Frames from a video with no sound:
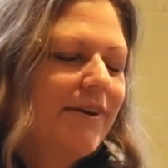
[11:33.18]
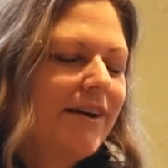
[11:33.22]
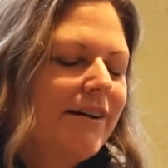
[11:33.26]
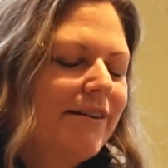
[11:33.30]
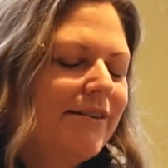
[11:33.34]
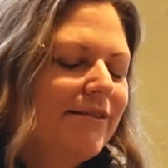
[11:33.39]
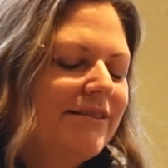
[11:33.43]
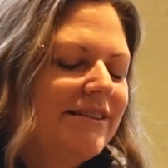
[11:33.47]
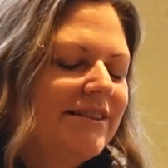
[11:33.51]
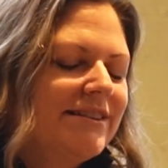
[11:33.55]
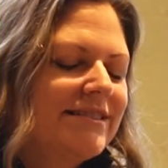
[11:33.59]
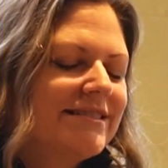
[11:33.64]

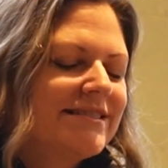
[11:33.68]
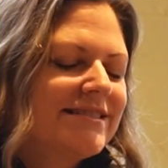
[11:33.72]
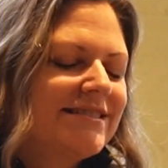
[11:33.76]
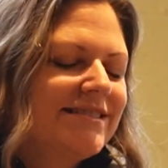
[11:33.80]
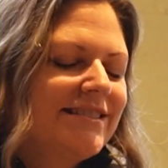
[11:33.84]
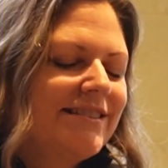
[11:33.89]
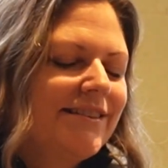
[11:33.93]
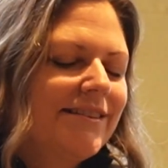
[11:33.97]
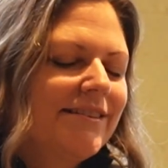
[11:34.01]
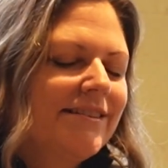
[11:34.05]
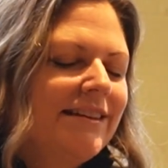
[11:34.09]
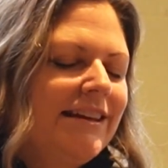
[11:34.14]
Well, we just
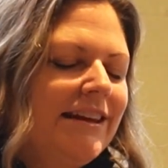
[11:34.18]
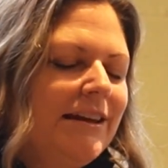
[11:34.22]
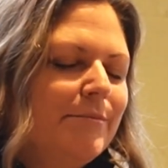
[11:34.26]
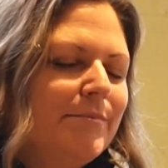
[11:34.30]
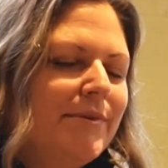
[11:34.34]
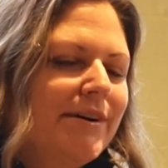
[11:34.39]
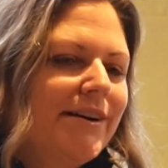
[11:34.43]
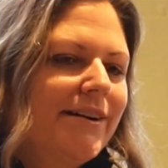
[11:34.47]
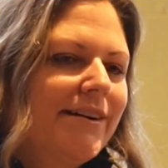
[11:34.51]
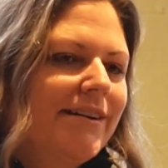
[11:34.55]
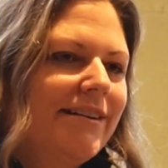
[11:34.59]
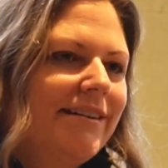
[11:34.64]
keep
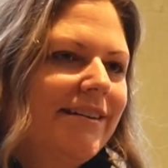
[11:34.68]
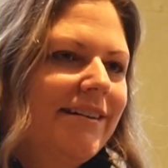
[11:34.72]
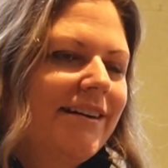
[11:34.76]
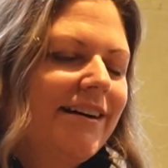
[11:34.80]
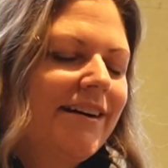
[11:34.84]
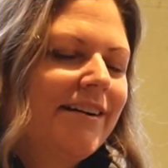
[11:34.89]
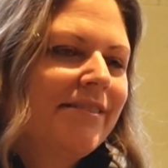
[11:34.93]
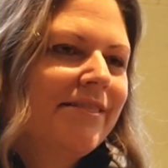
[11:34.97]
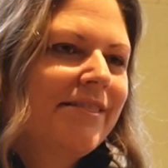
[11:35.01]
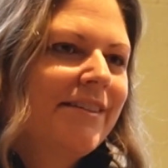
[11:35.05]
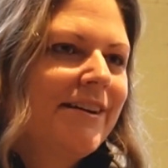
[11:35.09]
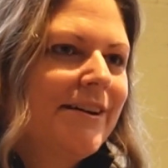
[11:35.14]

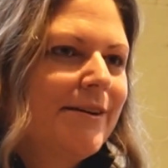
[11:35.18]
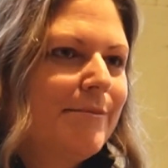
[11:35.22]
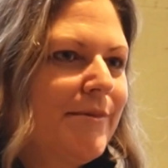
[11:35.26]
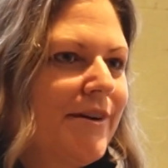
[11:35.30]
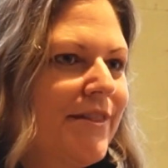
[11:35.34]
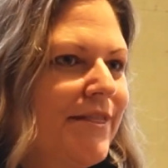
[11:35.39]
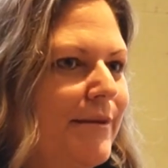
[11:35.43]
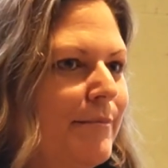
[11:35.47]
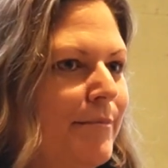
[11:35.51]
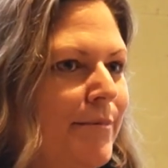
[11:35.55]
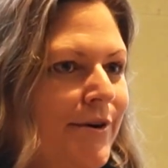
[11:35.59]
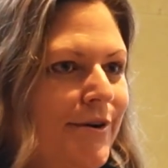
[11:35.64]
our thumb
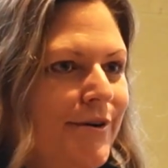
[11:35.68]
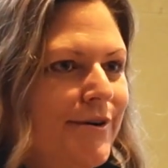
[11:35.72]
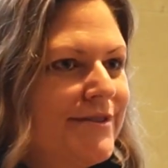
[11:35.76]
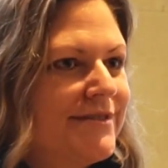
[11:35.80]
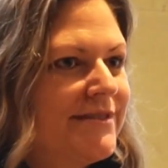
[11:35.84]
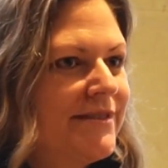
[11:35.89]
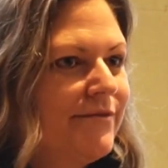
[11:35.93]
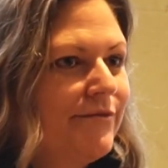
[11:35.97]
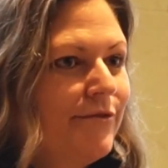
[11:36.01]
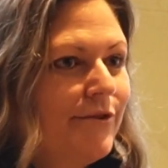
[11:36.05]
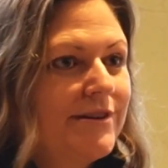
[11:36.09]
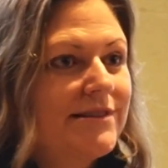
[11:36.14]
on the
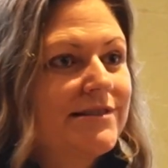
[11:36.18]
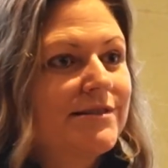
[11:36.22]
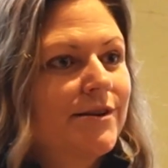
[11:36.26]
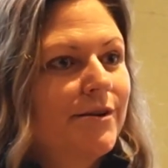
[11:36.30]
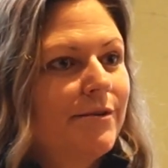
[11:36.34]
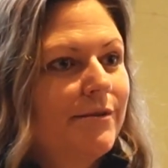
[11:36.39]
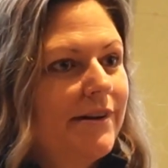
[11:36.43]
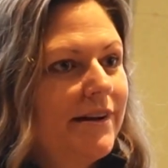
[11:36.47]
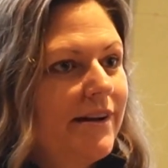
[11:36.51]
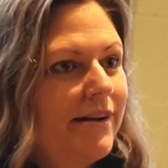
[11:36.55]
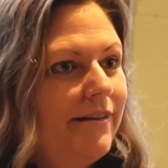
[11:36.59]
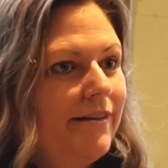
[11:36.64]
pulse of what's
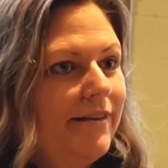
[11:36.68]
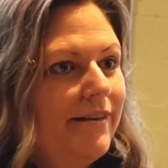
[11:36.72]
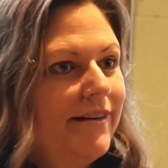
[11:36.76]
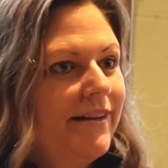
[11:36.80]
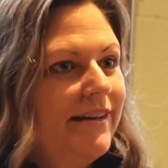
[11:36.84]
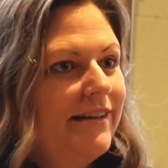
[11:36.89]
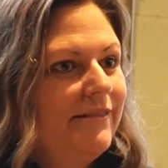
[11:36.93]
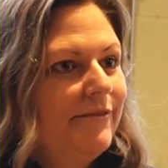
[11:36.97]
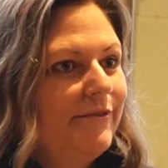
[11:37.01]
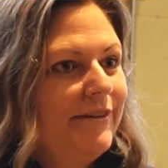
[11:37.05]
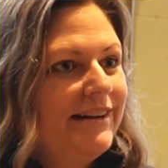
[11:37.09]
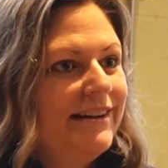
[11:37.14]
going
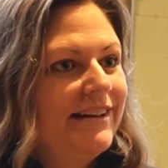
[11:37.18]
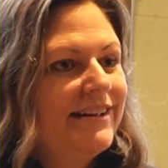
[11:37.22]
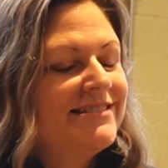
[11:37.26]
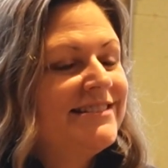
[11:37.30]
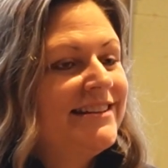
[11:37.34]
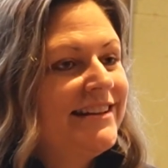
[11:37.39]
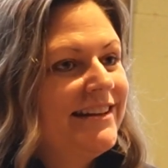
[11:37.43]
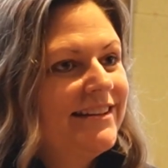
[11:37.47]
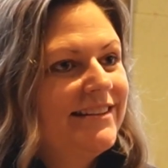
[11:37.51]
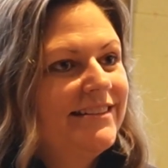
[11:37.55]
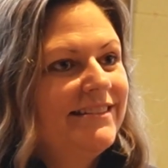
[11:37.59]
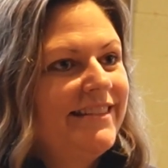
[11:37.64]
on. We
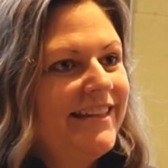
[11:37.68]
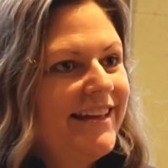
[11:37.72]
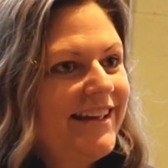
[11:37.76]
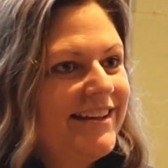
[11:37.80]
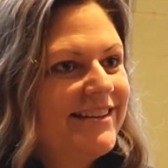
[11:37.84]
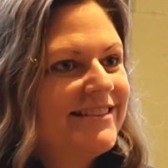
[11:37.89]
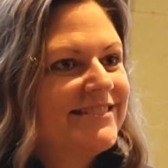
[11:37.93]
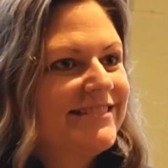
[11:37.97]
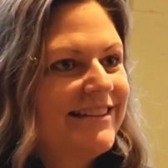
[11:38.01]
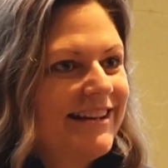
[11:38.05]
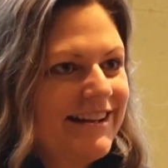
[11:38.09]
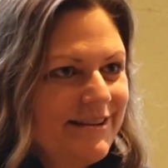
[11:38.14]
attend
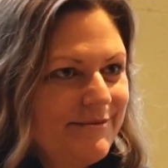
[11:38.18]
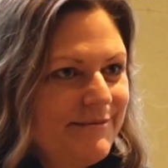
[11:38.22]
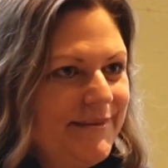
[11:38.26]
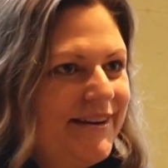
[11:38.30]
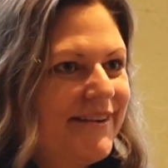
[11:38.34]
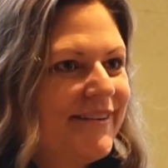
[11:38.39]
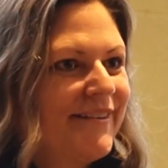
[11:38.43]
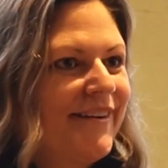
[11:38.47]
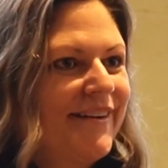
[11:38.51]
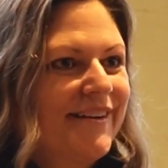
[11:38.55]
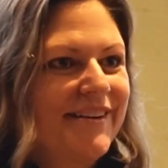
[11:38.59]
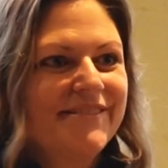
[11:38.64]
things like
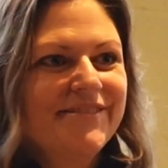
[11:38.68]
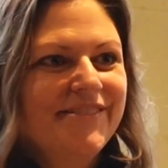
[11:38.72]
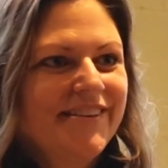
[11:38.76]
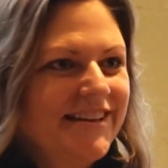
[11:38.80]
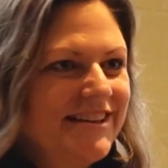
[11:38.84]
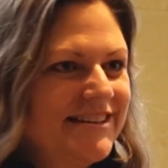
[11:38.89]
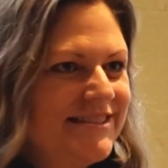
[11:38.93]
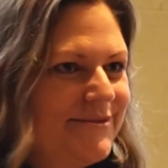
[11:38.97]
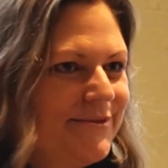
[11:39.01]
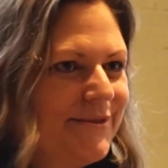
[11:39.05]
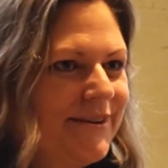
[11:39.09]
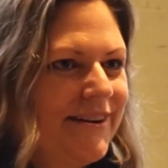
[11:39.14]
Americana
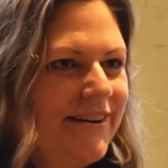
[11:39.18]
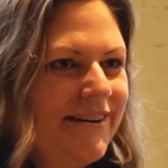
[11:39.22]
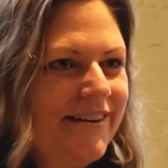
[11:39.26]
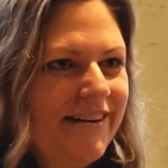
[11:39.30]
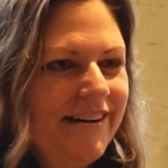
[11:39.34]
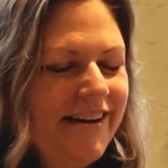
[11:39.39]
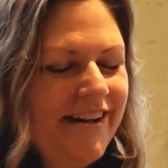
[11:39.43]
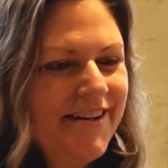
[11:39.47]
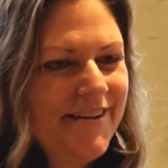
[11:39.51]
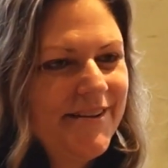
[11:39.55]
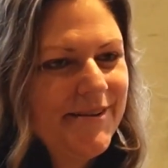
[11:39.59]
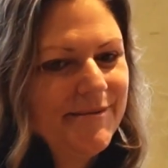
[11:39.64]
Fest,
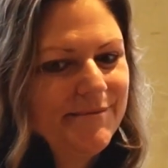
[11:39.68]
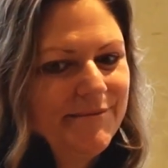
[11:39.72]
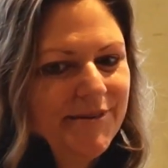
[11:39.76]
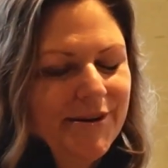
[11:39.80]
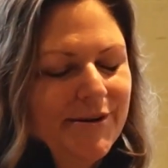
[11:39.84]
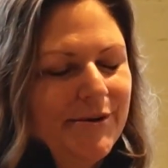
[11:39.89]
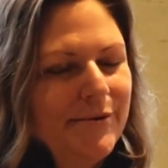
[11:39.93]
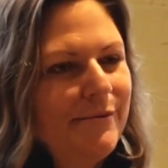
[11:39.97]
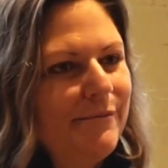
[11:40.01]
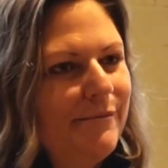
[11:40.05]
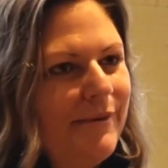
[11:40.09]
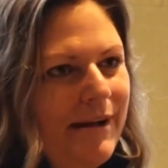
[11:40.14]
where
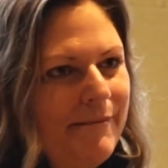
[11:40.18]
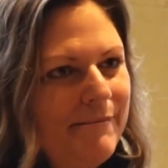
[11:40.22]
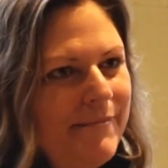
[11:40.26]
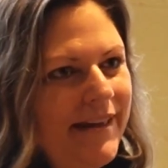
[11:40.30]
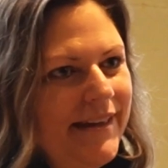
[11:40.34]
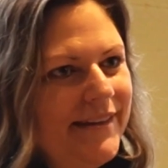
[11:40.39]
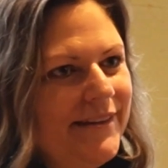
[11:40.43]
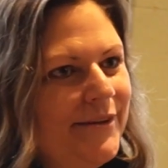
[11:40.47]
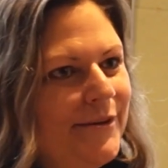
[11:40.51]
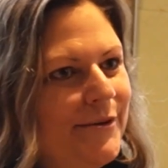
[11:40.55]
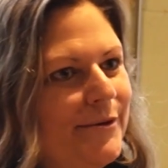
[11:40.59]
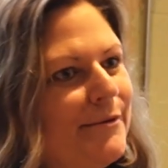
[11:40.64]
I
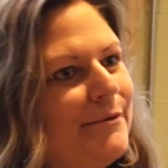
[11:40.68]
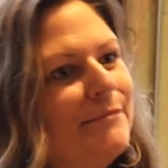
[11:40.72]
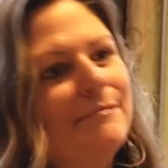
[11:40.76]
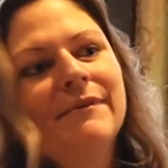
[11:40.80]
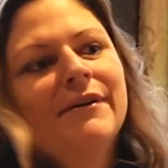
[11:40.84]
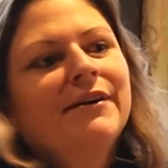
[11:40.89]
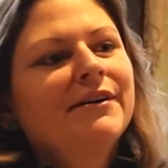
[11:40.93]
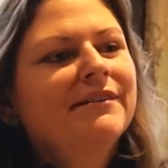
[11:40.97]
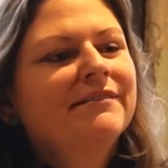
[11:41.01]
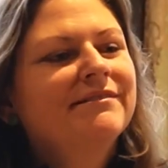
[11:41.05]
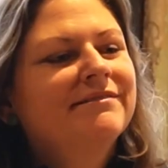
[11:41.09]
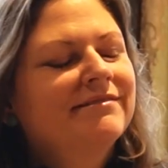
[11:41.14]
met you
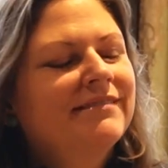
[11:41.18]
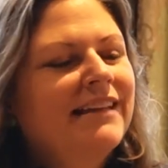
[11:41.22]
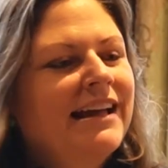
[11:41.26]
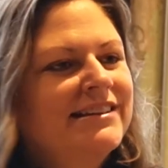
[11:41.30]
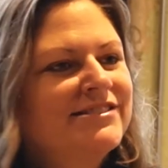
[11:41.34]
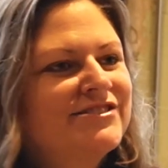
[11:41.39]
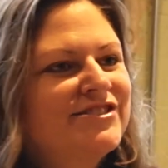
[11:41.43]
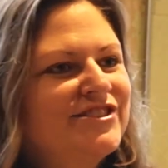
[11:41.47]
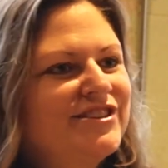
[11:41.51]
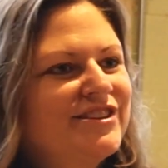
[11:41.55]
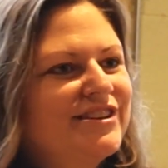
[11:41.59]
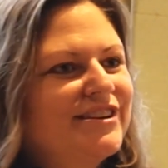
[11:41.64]

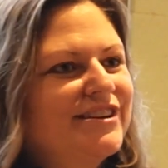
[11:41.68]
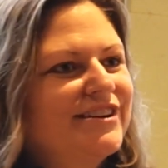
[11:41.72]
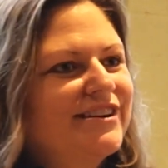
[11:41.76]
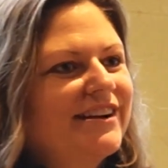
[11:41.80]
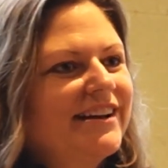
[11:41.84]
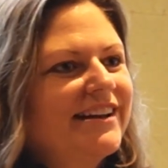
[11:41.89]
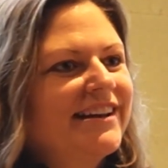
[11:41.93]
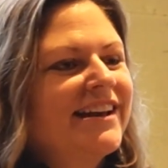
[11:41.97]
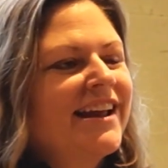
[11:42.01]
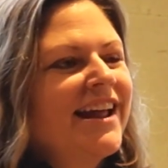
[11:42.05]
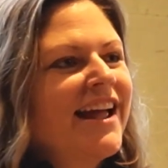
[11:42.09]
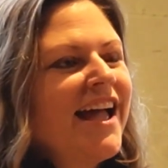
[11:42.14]
last
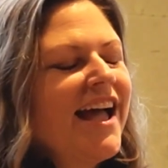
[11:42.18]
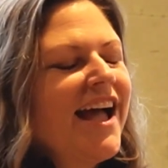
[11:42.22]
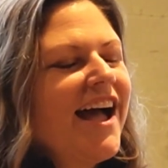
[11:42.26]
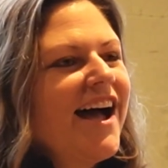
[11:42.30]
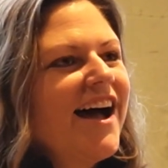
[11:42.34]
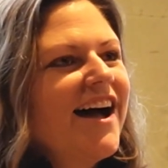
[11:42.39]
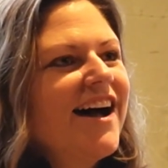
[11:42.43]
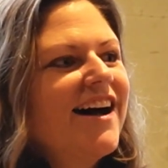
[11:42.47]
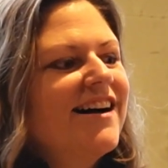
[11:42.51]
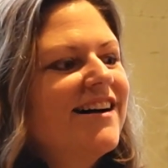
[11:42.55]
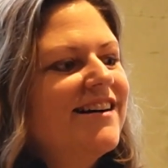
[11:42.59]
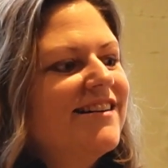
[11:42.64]
year,
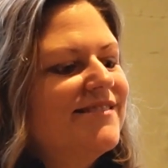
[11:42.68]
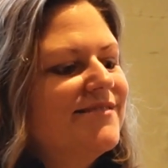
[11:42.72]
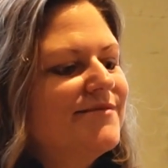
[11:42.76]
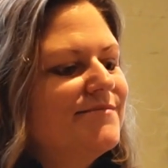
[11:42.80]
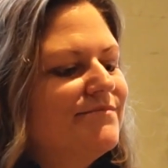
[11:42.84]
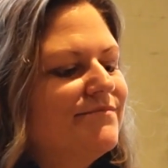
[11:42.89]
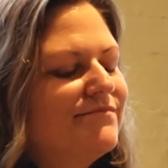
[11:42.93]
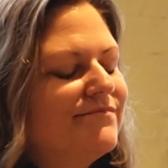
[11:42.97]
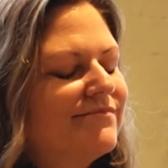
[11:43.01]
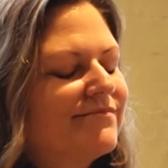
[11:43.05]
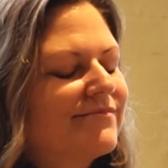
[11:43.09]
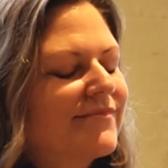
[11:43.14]

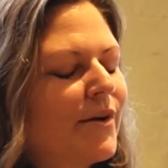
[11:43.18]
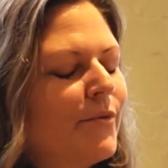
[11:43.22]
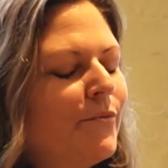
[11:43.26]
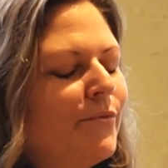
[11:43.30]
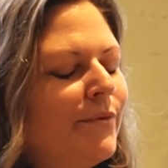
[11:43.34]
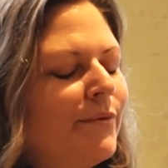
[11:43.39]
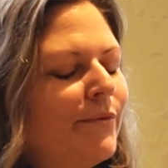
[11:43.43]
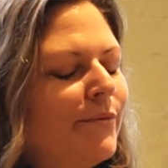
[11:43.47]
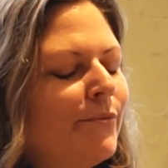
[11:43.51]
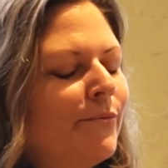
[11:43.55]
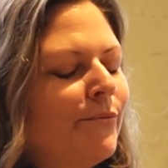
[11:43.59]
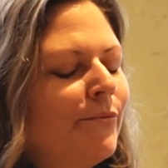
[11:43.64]
and
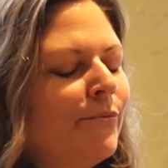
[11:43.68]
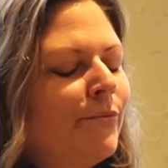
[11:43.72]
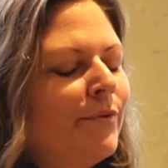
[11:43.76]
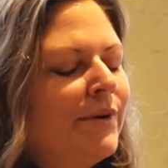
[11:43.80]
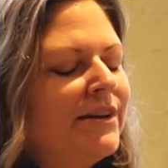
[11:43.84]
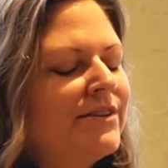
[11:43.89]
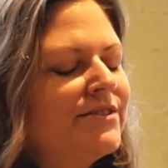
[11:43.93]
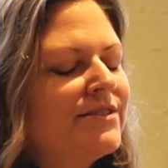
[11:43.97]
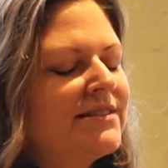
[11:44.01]
we